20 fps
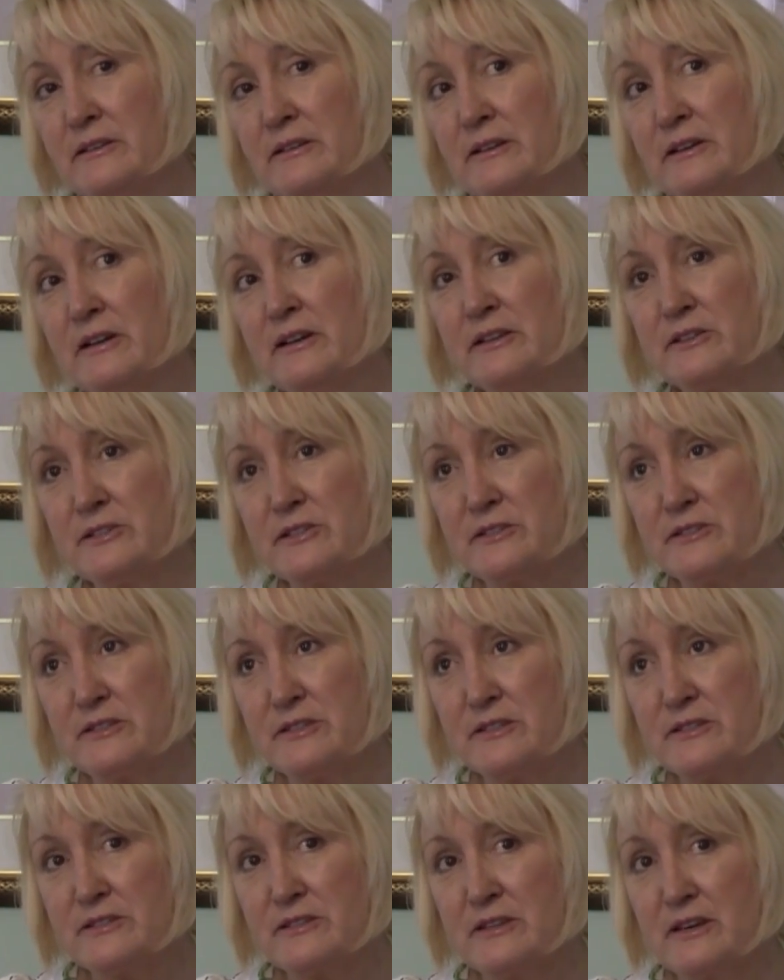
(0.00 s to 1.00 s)

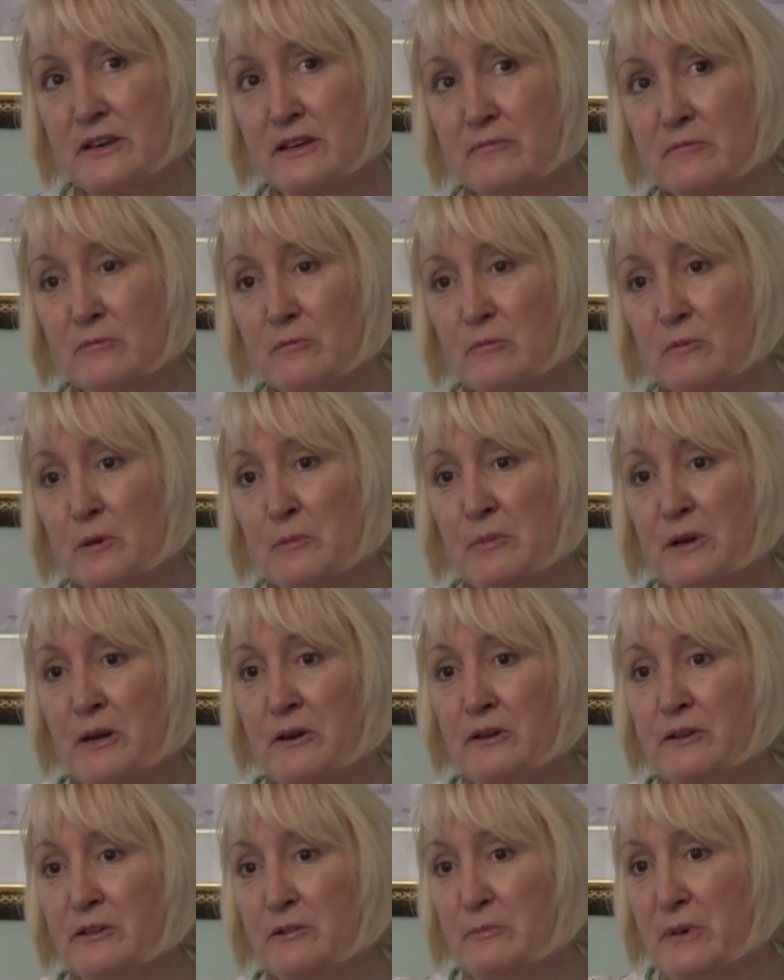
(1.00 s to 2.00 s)
consciousness and
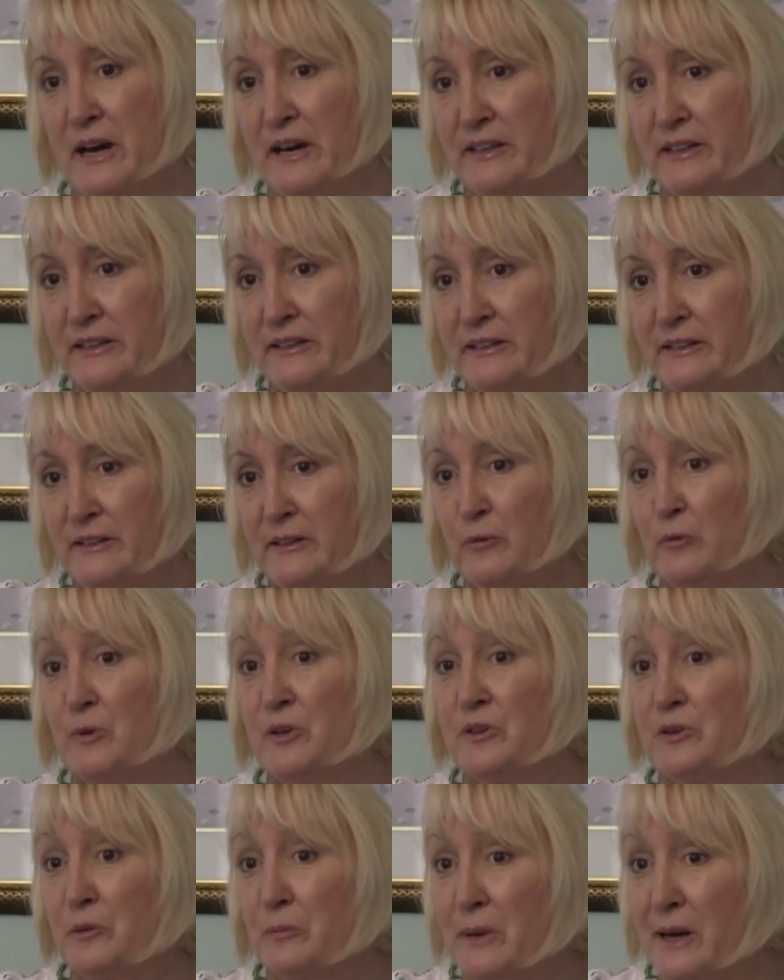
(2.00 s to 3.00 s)
repairing the body
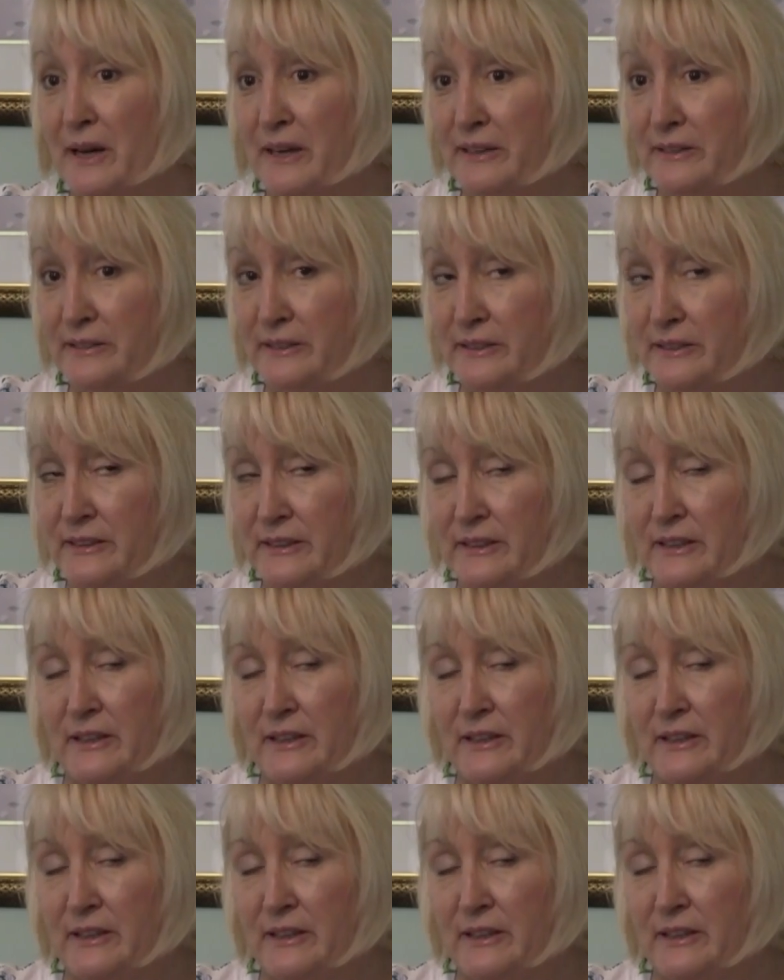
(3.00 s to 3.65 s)
with your mind.